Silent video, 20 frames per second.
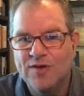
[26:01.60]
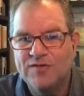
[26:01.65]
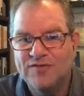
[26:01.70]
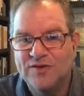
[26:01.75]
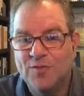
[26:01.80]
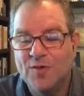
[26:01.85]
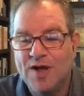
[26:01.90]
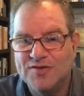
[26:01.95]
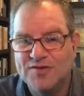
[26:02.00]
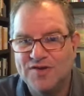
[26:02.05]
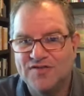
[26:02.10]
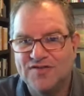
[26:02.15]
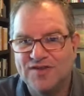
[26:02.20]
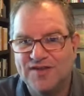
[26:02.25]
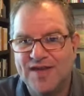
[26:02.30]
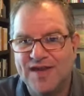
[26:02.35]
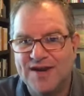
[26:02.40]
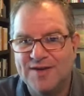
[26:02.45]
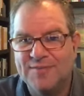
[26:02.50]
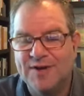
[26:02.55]
in a while, just to
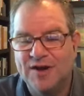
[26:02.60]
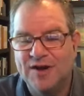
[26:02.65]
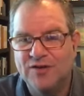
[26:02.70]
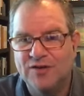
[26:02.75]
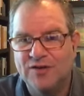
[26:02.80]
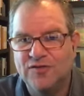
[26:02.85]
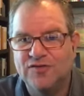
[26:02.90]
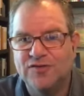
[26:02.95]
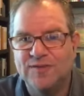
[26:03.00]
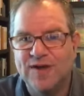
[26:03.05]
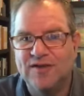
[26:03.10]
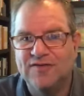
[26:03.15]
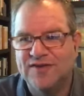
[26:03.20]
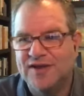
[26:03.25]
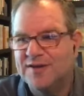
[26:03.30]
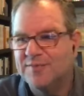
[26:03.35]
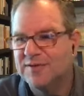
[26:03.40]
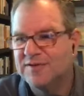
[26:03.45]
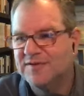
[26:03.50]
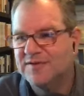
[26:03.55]
get him, I'll goose him. I'll
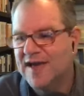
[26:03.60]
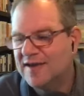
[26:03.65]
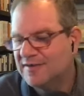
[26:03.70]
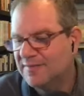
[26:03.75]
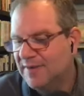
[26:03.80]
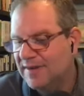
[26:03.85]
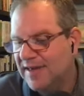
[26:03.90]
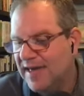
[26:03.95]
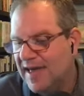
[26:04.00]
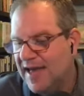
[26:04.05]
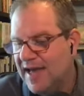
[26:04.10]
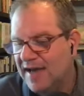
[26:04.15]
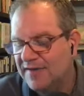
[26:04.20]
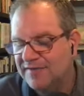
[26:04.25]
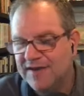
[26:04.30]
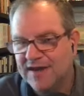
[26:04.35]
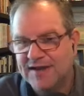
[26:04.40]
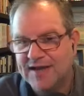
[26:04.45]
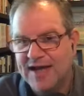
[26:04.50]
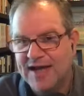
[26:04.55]
send him a text. I'm like, hey, how's
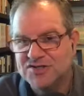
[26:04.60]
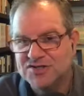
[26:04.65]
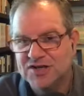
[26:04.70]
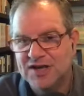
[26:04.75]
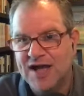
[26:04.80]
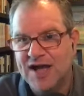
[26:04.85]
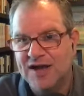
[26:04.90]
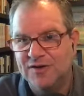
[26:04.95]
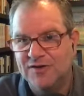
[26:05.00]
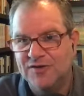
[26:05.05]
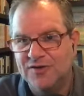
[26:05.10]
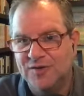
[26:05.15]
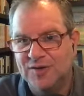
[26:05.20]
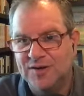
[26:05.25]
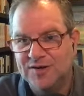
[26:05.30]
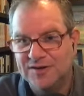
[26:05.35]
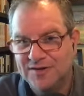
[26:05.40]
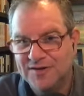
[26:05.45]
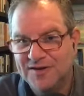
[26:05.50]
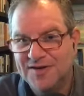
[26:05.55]
that guy in Chicago doing?
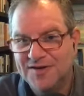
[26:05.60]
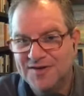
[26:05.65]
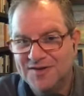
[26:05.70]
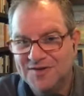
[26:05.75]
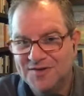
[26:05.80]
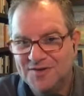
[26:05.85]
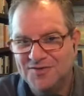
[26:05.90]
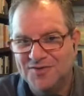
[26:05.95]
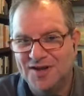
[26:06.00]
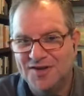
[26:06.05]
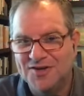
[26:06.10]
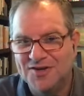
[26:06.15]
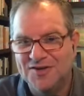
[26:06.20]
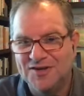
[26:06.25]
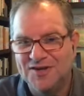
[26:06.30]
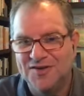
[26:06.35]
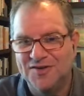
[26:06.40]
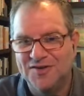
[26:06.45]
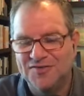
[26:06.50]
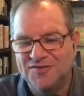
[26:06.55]
Who's on your
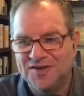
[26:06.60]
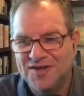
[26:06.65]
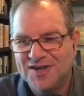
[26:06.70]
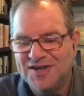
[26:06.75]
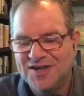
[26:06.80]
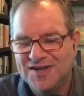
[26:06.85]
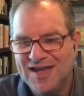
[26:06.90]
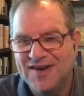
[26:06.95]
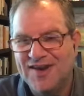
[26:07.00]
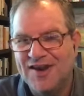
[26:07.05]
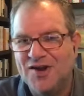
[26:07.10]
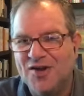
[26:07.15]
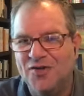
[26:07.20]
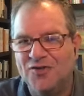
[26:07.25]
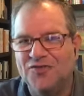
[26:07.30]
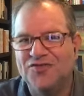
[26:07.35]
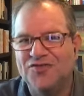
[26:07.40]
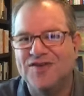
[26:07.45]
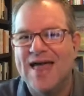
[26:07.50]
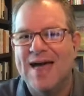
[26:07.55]
heels? And then he'll
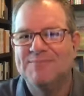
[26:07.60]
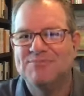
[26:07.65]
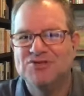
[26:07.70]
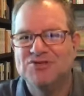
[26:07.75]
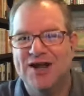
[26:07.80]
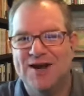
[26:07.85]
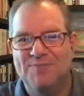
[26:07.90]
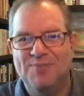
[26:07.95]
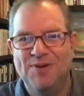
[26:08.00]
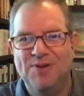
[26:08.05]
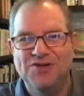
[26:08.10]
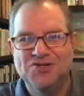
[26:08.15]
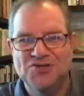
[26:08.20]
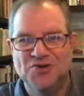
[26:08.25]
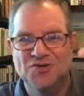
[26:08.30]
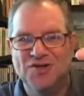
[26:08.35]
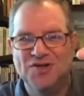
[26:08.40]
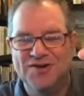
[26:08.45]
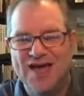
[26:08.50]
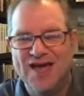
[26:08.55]
snapshot a picture
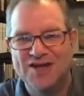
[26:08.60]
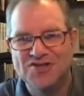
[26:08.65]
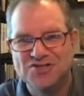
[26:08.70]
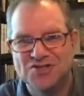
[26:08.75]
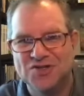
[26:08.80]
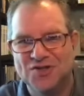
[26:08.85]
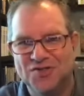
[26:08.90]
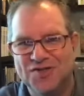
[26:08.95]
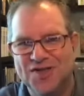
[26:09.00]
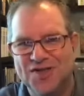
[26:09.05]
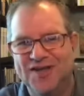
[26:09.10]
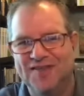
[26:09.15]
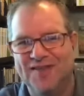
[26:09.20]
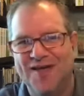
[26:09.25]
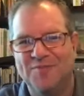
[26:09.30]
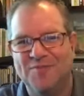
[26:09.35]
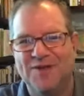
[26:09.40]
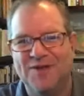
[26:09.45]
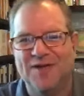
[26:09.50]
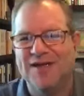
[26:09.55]
of the national thing and
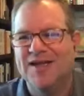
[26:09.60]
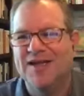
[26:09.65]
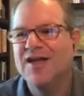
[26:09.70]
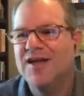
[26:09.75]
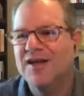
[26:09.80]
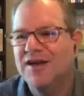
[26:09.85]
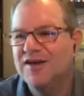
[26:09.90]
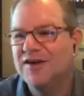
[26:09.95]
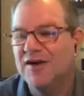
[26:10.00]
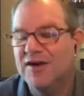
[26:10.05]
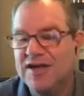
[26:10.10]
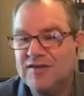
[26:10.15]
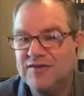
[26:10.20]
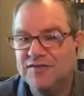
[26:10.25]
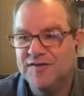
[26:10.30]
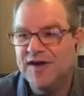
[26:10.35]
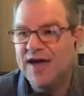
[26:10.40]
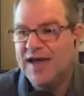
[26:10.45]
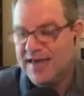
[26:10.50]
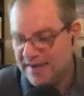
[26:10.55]
let me, like, you know, he's
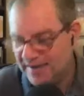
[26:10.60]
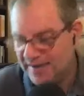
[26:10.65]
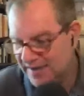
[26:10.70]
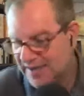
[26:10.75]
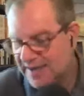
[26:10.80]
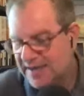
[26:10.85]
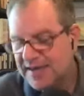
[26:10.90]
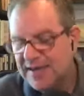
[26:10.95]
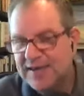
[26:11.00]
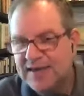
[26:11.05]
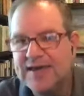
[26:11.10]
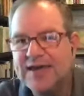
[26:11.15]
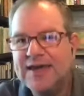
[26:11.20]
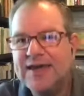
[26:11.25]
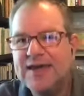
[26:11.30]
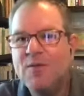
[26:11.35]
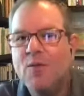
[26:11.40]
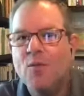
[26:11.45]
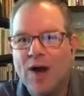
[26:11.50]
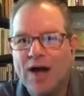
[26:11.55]
fight. He,
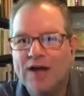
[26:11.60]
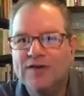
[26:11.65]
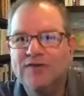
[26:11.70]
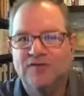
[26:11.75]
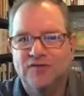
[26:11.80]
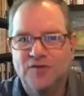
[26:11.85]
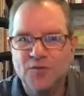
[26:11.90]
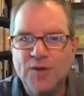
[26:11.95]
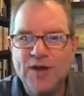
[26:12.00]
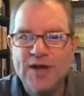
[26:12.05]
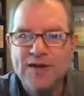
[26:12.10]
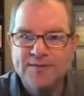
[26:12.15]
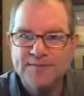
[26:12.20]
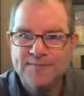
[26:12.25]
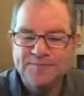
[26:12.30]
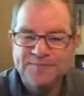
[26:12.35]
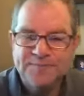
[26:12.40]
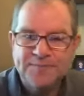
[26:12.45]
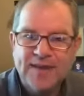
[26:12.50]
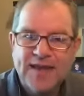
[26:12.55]
he wants to win.
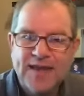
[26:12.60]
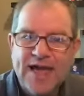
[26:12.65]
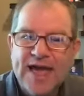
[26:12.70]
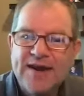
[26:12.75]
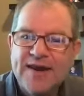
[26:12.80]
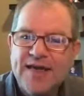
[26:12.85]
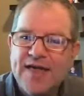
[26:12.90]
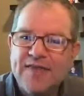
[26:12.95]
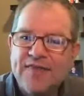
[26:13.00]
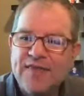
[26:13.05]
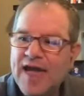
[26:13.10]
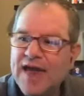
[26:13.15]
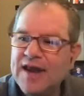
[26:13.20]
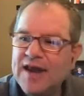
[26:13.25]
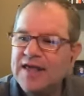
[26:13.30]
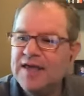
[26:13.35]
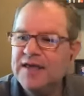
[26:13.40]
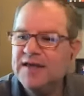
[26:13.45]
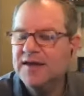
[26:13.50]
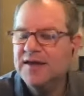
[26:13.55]
Yeah. And, and, and
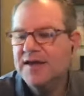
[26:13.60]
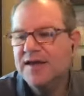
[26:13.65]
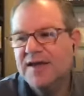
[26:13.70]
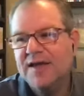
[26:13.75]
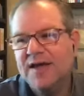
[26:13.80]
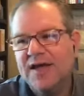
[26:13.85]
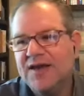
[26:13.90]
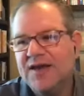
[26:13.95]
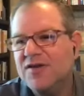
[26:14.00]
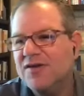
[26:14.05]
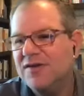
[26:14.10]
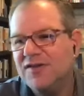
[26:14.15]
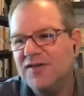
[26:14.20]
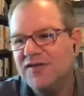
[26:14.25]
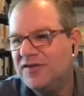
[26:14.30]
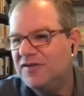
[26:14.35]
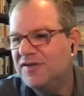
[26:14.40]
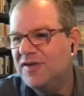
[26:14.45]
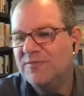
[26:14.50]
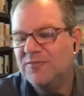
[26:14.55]
he, and you,
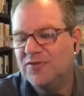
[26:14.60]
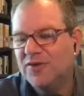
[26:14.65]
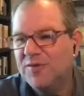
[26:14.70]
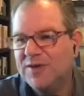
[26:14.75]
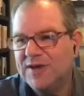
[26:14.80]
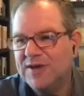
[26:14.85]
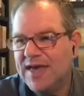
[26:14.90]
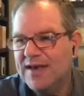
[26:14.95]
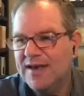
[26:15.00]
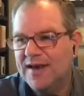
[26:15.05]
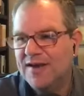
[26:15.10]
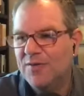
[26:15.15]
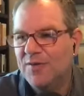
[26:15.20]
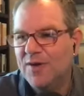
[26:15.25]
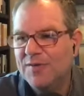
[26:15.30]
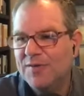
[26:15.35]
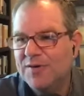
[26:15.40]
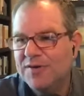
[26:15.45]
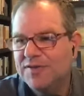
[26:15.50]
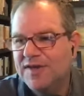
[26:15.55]
this is something we can't get
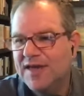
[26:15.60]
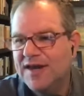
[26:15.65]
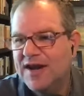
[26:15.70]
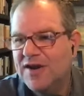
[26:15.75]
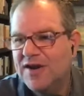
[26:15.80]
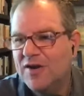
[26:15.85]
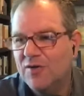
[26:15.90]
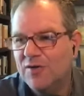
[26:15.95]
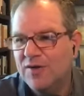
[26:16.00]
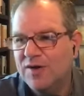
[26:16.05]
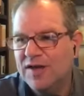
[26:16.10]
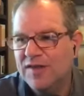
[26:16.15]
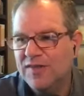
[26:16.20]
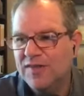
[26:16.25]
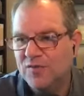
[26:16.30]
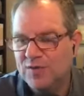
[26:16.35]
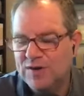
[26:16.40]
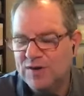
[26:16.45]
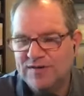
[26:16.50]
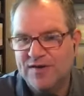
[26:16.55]
away with. And I know in
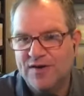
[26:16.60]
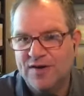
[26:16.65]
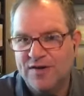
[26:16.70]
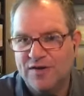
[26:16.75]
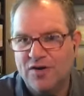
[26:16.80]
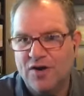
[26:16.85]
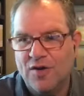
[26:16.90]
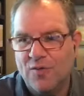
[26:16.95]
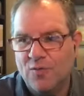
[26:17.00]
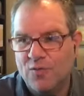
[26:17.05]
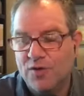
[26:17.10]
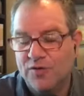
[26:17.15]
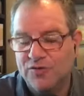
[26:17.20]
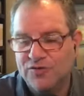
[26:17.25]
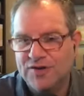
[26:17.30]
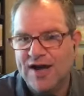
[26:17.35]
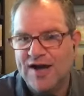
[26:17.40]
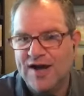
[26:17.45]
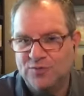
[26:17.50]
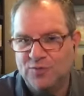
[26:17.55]
the retail car world,
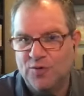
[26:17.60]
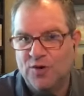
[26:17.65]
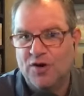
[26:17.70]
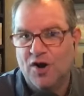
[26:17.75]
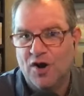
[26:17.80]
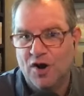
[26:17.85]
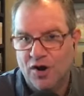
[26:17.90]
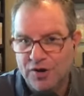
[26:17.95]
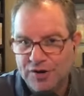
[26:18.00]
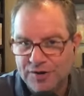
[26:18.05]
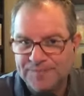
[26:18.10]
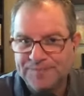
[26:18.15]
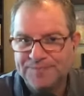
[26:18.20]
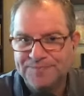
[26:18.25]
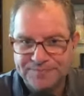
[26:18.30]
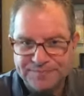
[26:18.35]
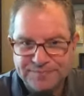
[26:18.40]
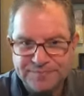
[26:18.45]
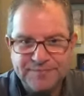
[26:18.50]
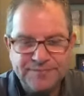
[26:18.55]
you guys work hard
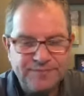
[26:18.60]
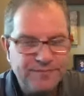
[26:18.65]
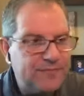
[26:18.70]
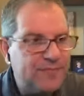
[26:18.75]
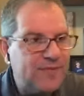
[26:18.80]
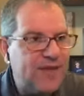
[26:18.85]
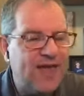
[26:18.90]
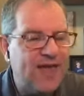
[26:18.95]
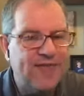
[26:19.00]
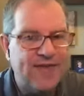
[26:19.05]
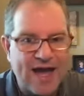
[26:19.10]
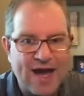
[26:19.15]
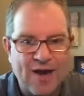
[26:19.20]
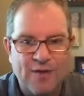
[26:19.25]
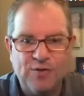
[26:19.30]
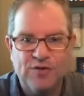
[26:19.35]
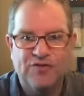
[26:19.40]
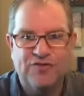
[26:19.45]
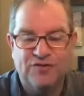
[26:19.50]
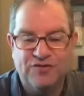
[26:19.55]
and the
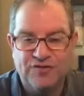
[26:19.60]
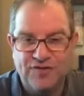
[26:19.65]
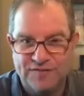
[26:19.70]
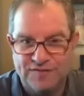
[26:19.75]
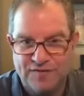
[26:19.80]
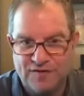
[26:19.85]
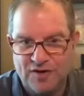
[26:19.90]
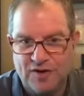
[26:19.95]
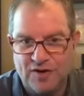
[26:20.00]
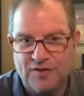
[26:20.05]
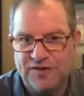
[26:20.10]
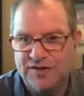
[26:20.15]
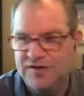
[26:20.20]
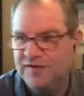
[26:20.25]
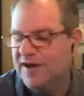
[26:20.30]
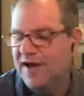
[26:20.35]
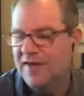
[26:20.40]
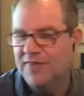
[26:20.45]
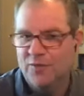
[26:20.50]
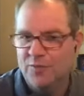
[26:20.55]
hours are difficult and you
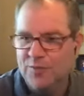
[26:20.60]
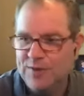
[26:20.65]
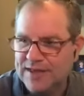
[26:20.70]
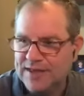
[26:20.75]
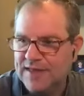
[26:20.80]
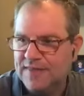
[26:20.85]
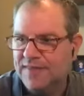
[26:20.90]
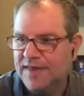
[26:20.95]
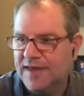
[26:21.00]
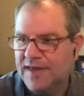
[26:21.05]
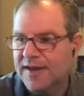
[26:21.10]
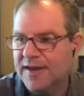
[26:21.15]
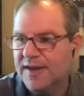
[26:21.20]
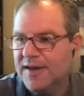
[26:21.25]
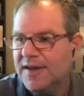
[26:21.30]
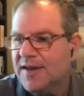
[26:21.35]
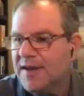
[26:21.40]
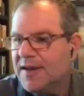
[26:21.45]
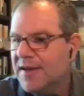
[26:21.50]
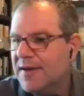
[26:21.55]
got the weekend thing,
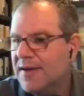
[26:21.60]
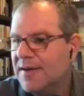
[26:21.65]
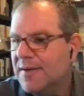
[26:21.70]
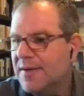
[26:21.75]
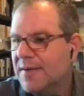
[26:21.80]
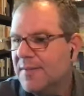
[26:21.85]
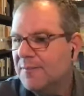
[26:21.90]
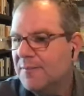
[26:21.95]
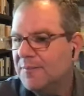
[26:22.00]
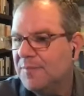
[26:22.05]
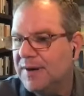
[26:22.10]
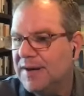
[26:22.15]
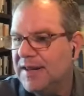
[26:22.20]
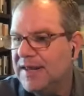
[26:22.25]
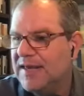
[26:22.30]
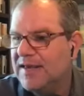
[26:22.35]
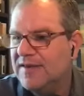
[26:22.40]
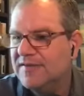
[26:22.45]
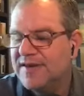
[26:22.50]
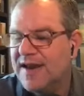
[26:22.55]
but
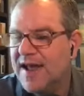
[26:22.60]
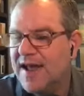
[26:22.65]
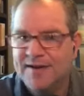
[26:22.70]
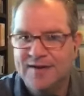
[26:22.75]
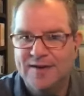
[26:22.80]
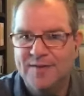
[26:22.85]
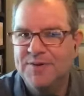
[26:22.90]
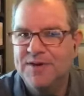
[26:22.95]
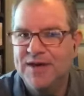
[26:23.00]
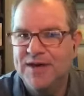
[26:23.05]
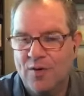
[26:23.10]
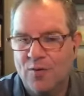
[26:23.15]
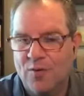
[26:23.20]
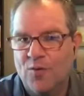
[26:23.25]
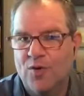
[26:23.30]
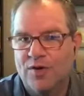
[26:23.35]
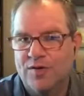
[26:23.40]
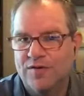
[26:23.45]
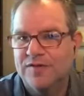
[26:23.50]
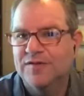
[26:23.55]
he's not going to be
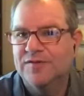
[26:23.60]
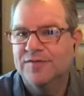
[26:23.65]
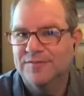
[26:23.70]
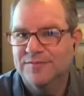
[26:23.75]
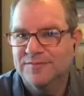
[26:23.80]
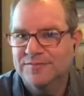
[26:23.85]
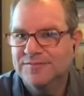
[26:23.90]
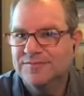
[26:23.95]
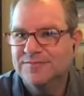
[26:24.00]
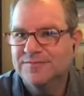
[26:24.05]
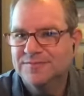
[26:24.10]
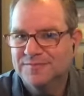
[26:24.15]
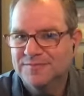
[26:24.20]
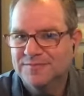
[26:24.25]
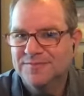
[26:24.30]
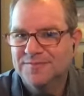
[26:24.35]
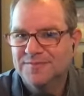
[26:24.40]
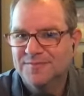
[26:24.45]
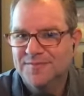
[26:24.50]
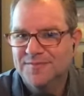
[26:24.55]
outworked. Yeah.
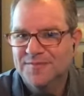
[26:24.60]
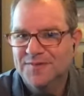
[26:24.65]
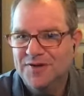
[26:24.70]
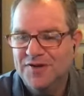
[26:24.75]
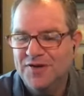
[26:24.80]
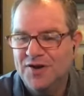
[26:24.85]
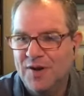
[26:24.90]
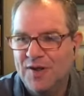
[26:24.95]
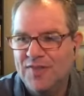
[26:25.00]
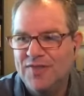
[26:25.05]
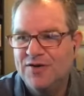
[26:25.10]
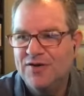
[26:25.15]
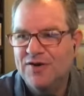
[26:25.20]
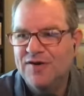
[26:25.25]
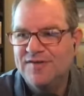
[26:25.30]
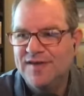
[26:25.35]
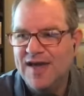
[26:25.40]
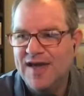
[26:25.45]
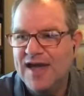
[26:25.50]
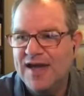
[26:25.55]
You know, and there are
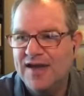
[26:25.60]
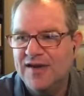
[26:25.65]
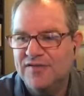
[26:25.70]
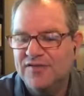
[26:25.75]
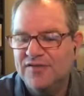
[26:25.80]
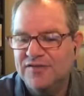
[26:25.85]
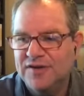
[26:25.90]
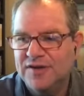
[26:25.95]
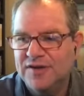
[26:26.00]
days